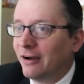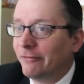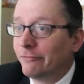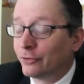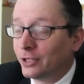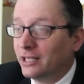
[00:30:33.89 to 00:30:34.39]

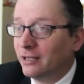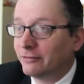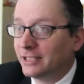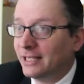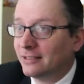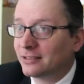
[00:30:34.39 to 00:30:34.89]
free
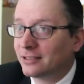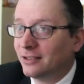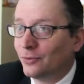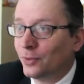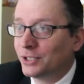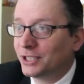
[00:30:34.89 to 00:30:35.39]
of tents,
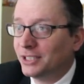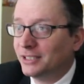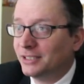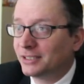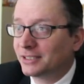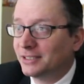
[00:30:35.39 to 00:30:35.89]
which
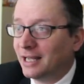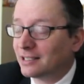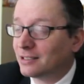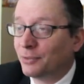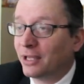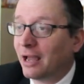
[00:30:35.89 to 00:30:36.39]
is
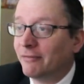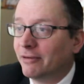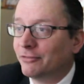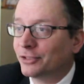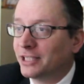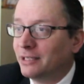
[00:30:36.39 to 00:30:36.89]
not something I've
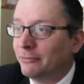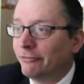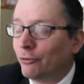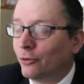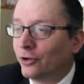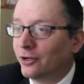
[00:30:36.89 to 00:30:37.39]
ever seen
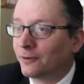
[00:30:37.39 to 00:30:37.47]
before.